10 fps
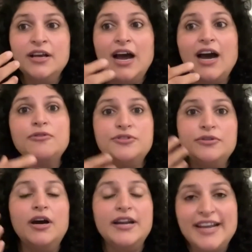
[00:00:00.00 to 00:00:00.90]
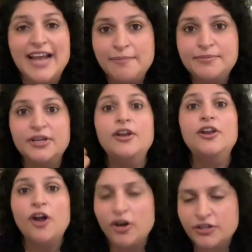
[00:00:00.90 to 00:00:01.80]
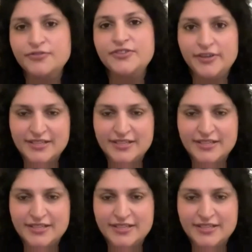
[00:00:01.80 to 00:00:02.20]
how to adapt a lot of the